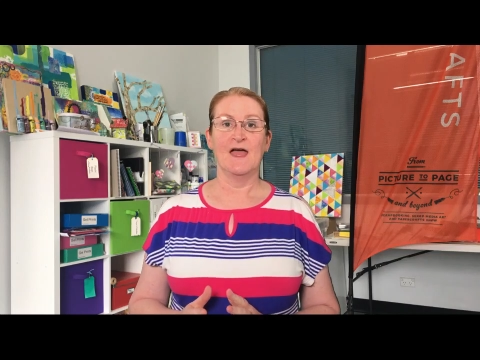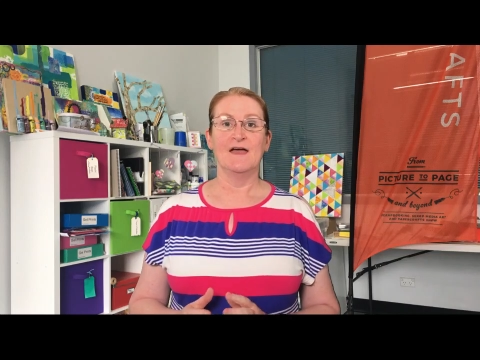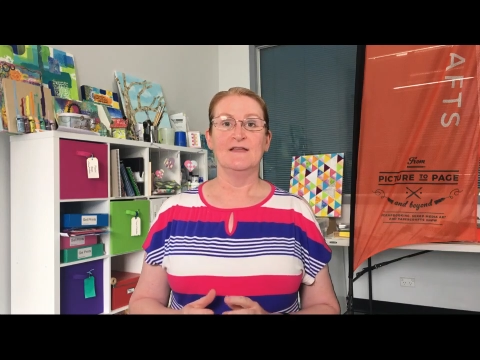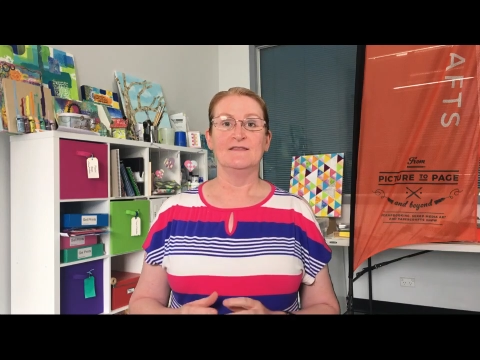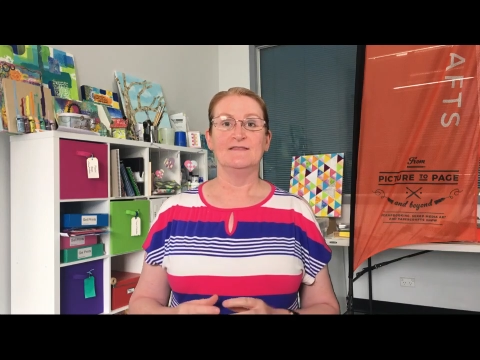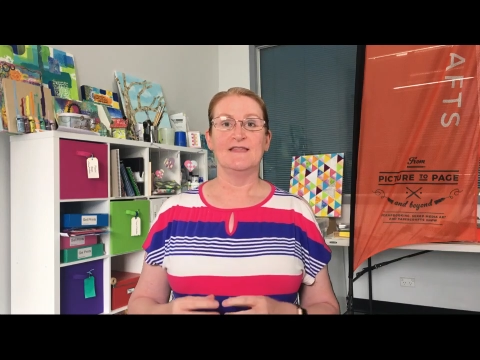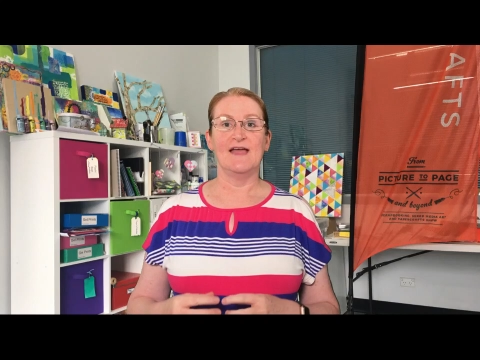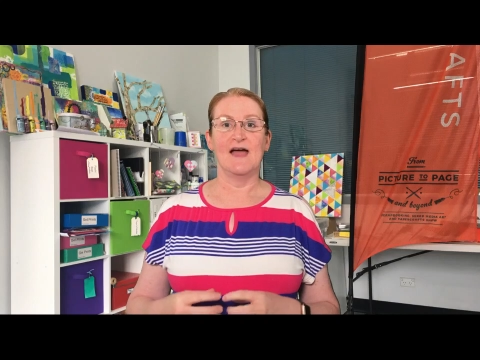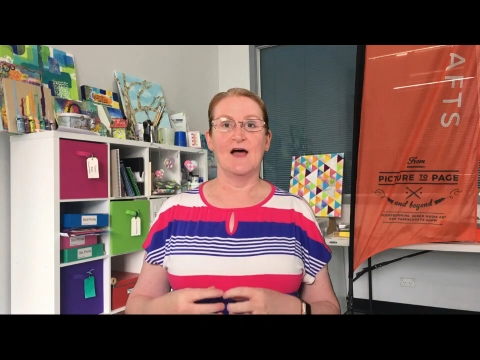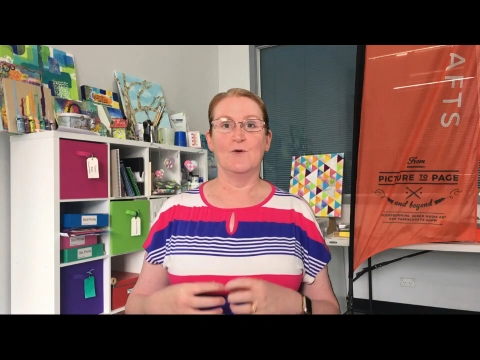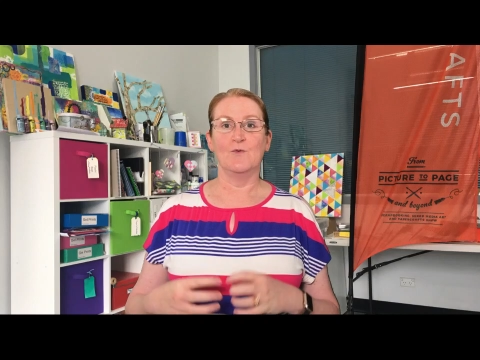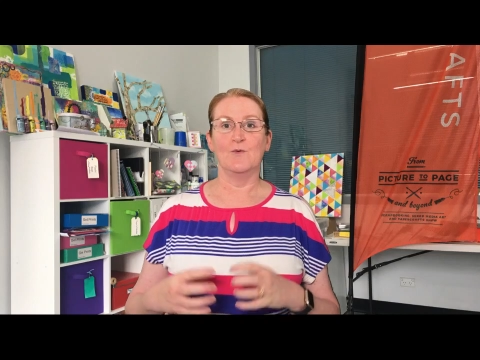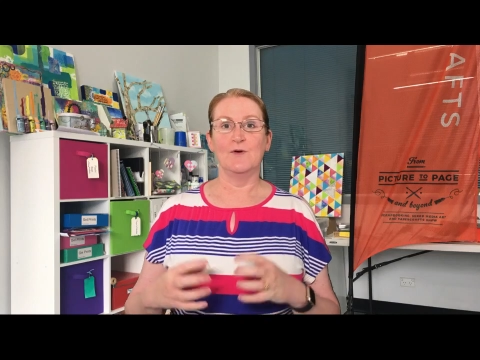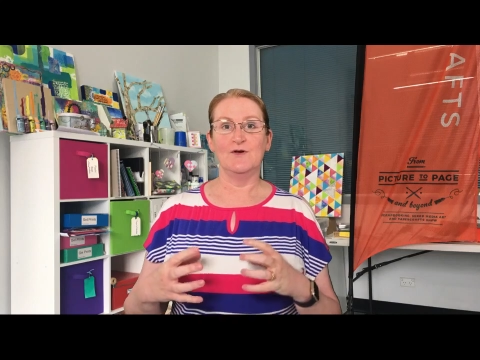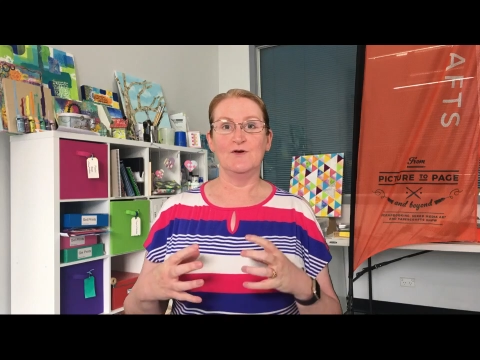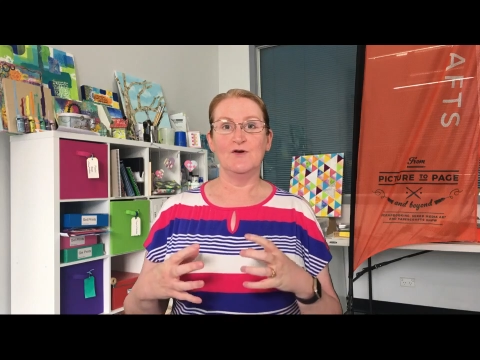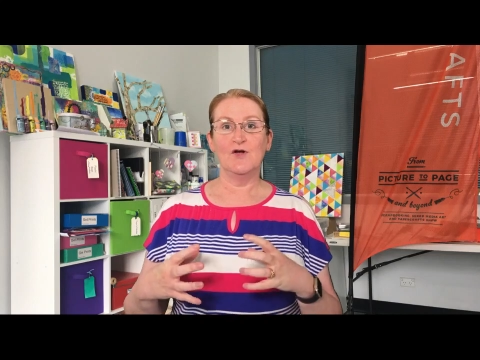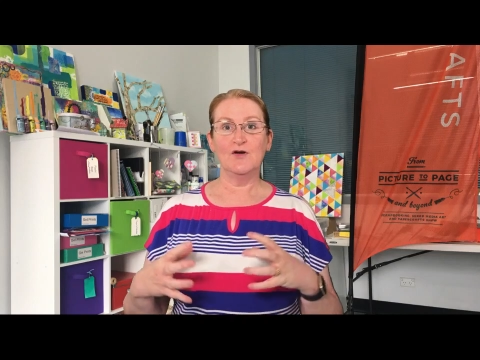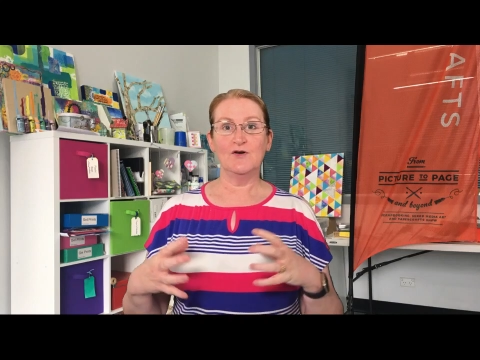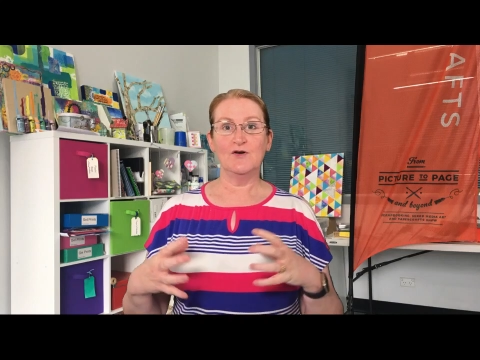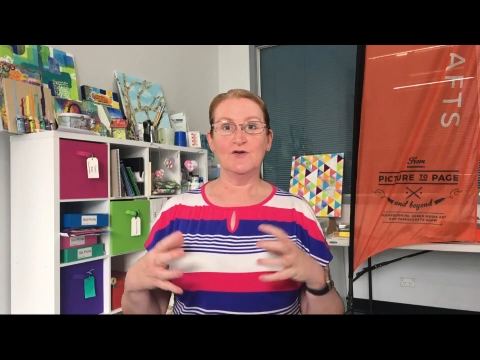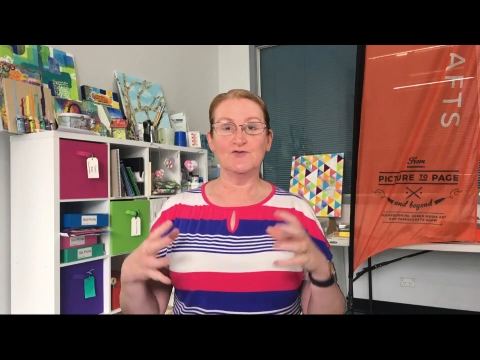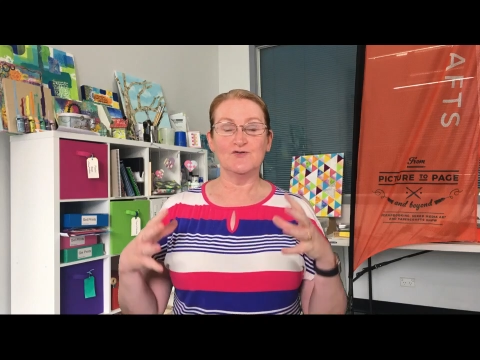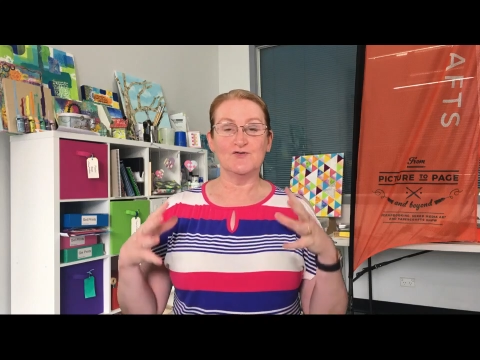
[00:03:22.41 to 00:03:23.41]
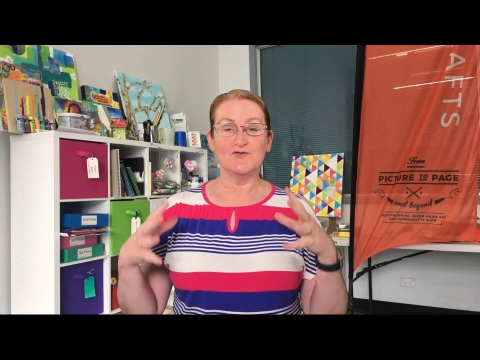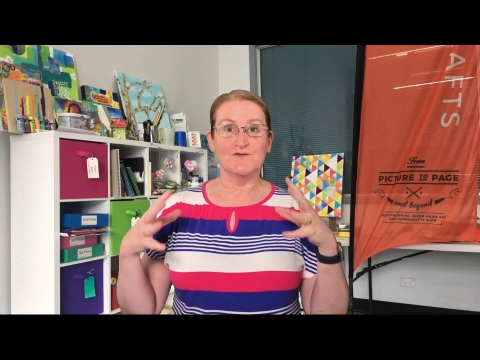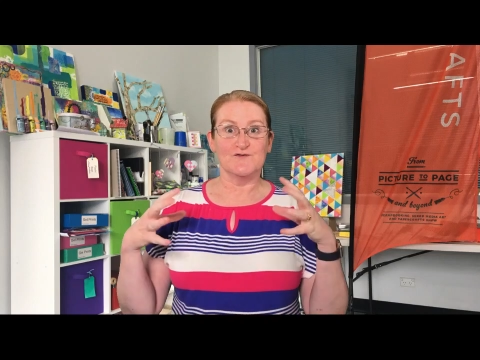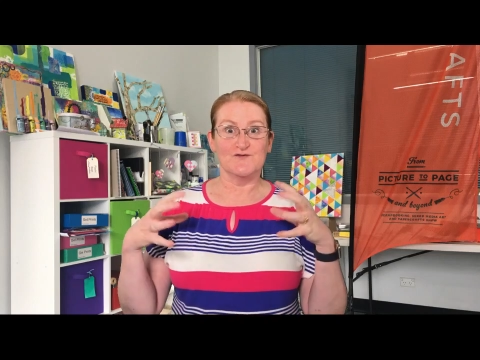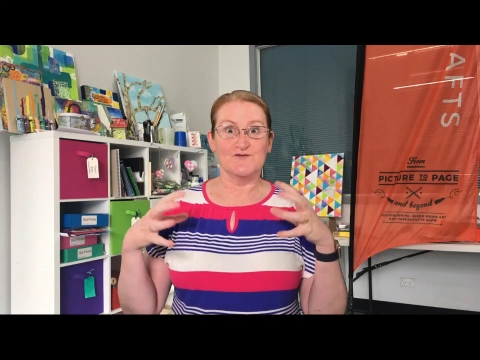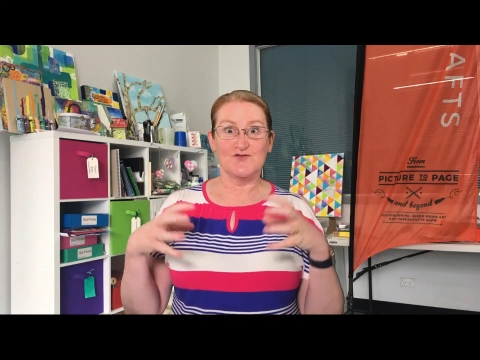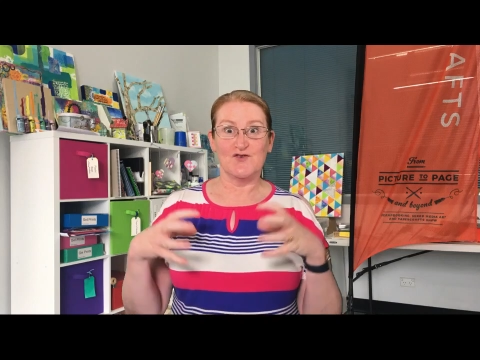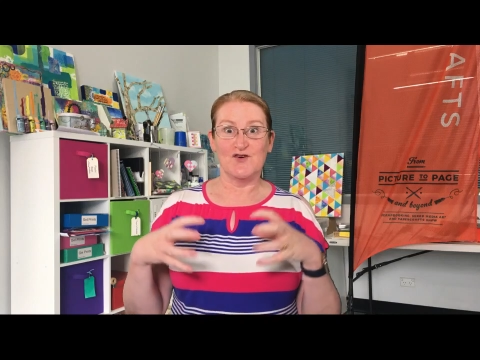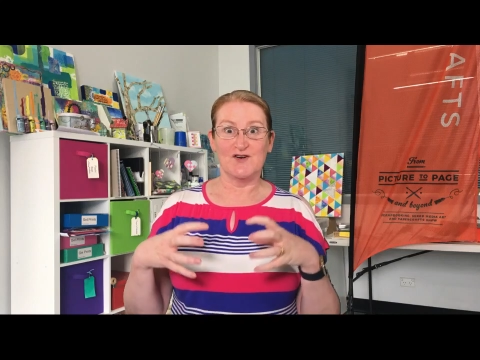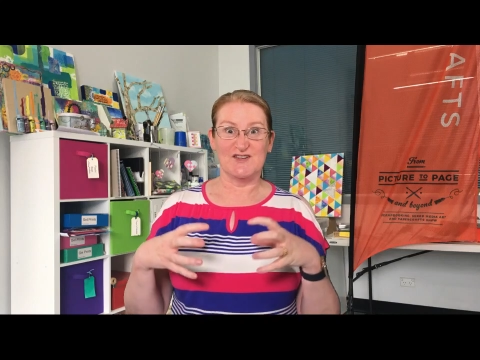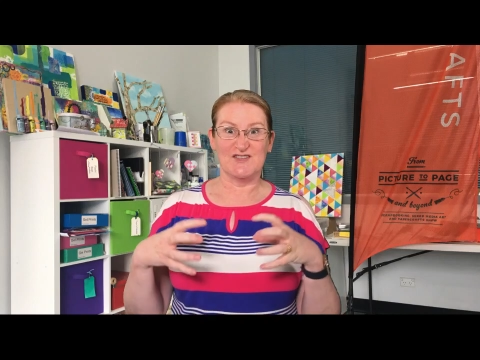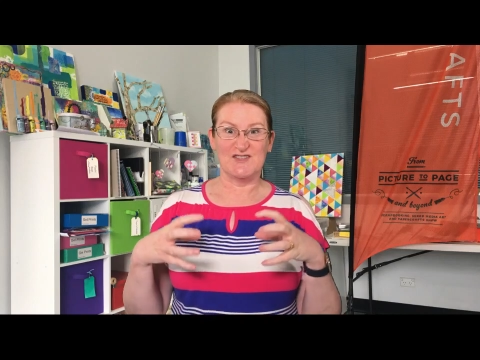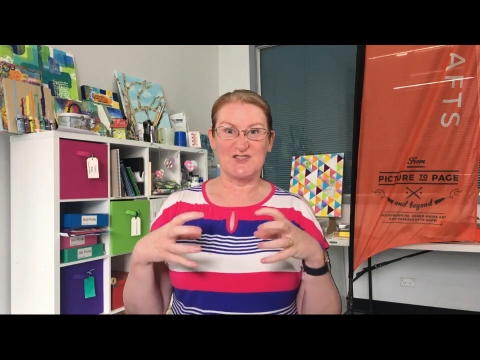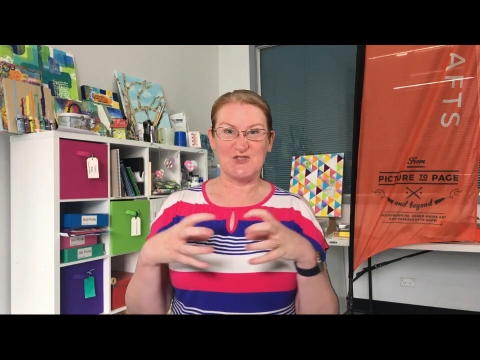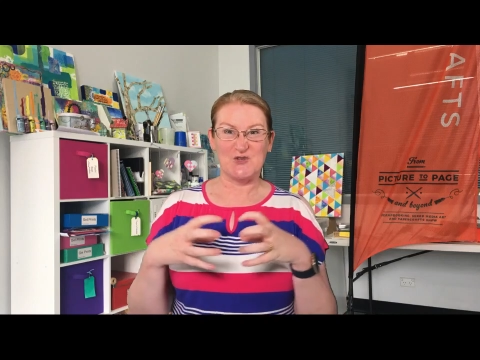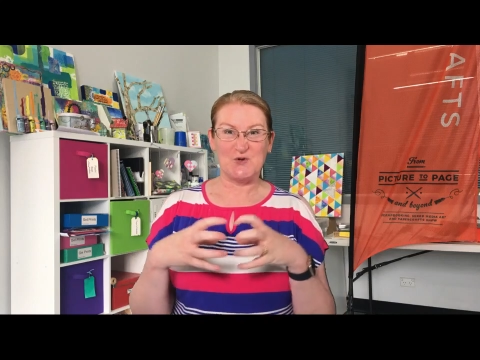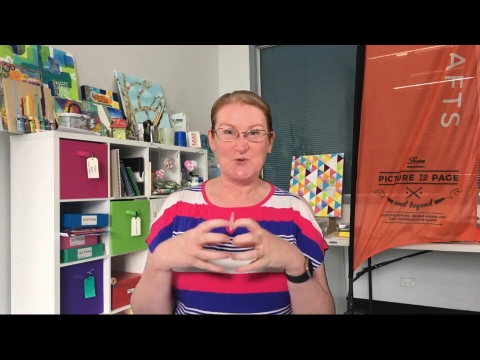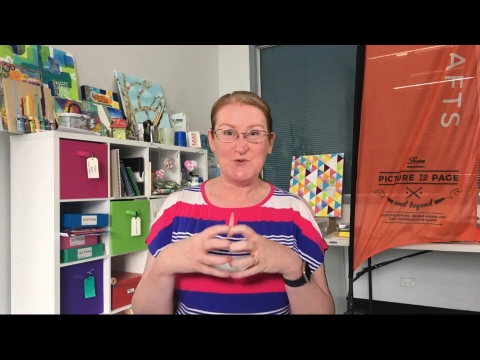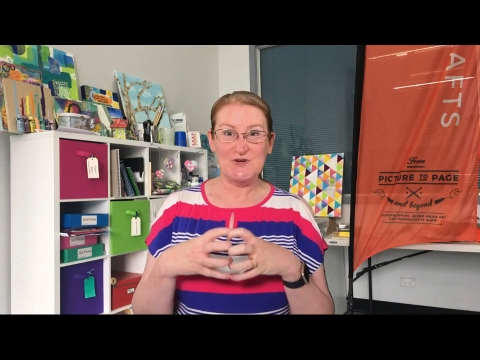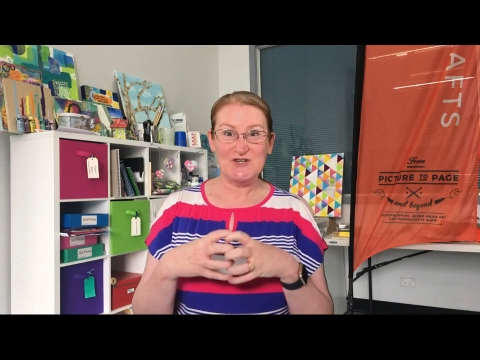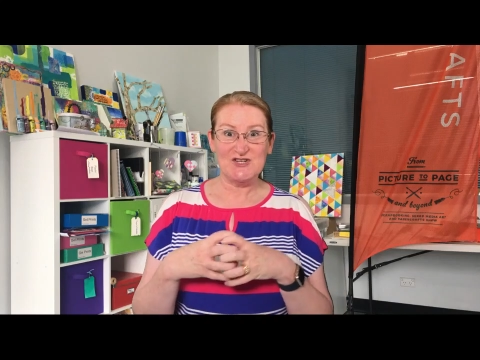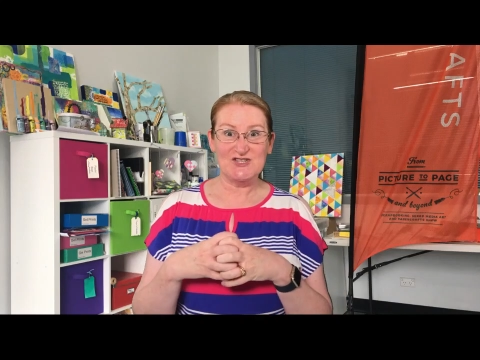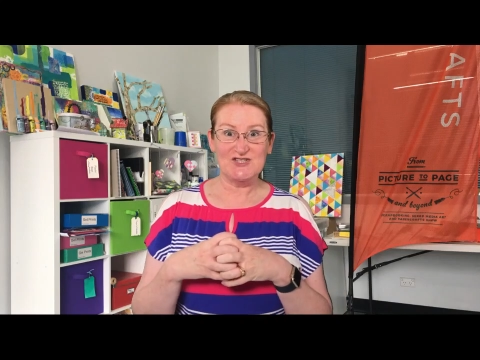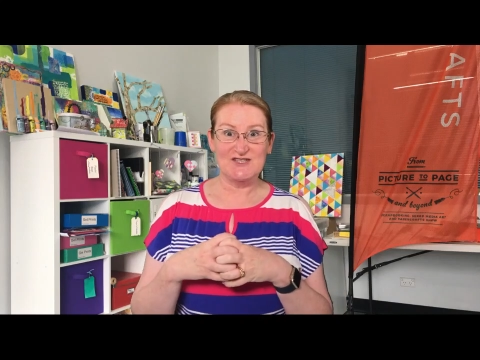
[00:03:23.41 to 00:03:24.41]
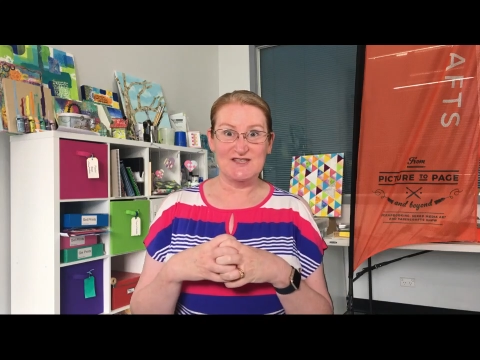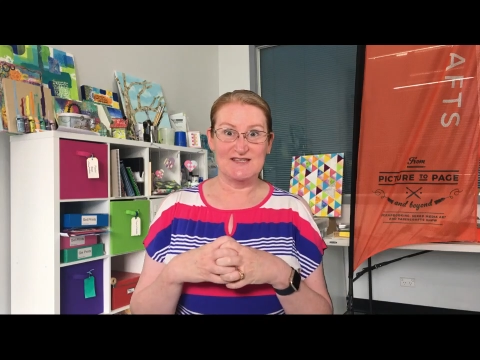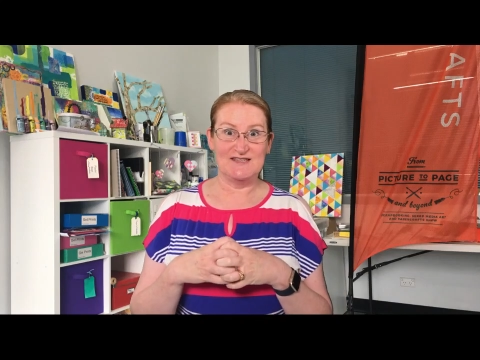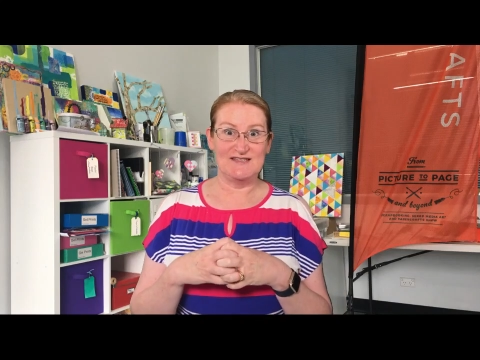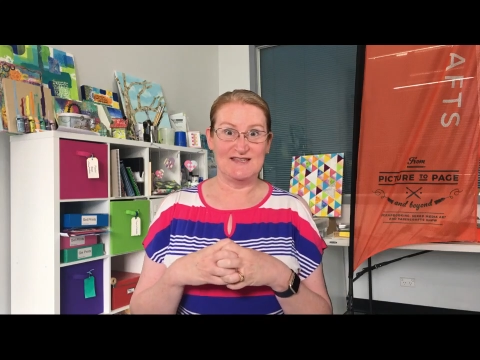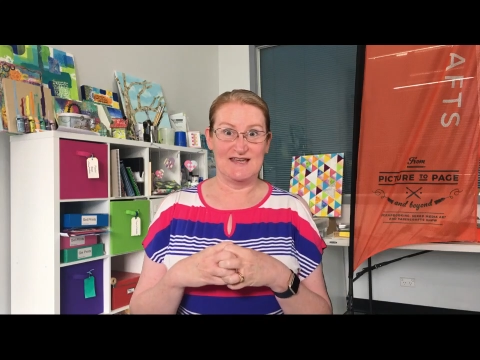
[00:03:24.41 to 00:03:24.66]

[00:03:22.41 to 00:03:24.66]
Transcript: Now, we're not sort of trying to squish this